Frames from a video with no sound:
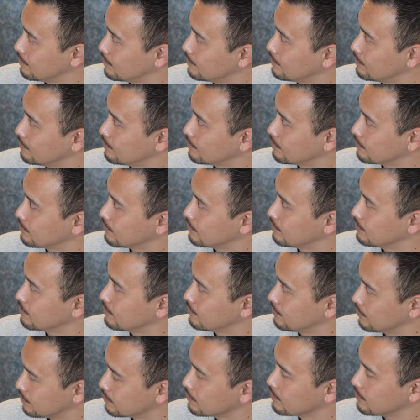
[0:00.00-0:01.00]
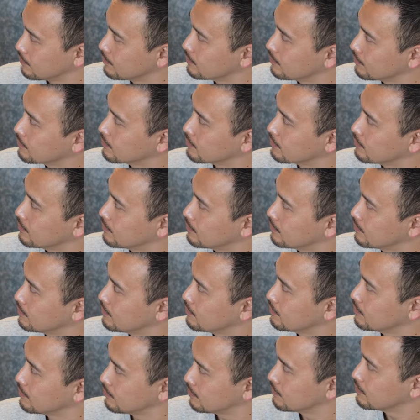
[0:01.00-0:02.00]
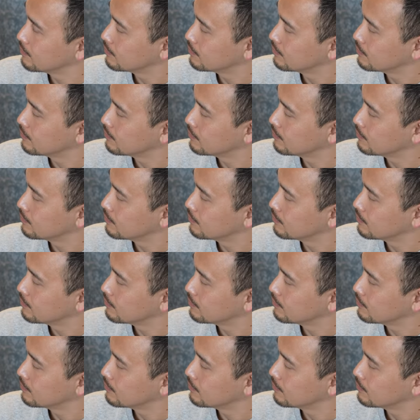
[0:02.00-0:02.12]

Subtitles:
(silent)